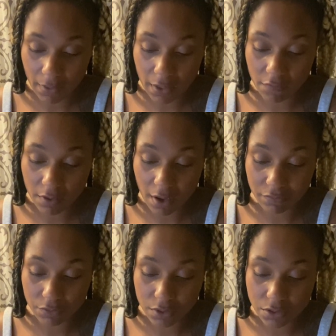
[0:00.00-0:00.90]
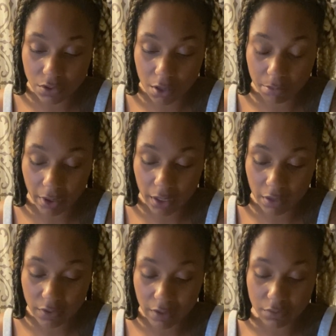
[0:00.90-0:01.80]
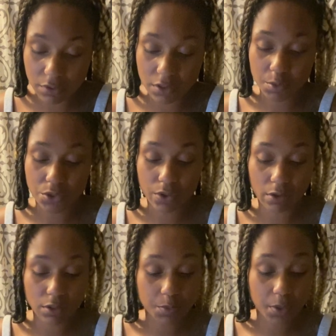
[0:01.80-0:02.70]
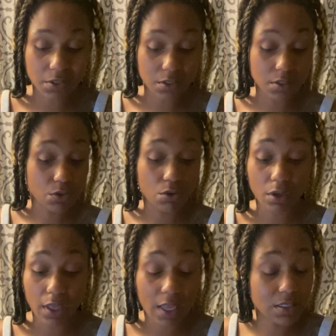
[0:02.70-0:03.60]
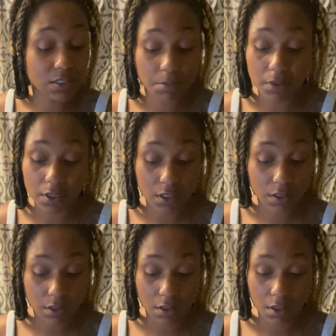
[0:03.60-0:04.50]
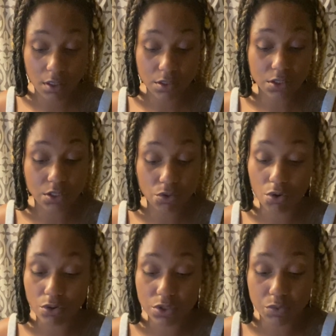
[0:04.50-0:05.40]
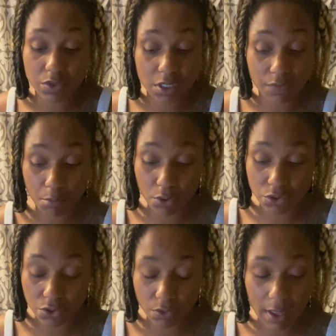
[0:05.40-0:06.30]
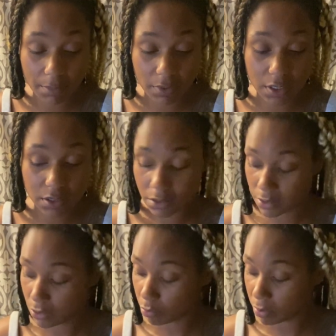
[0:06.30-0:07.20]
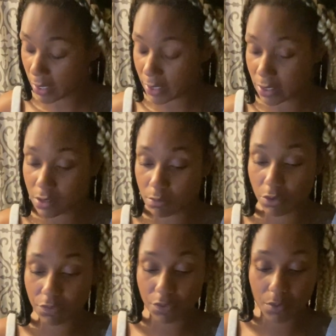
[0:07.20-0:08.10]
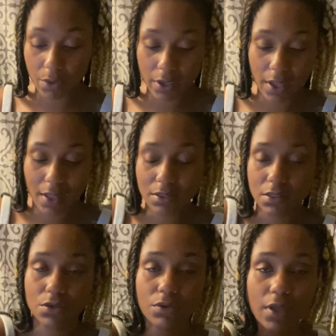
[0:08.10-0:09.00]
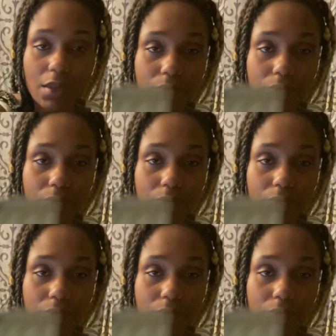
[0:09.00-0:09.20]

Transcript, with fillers: even after this heartbreak, even after this betrayal, this person's still going to gain stability, still going to receive emotional happiness, still planning to move forward, and still gain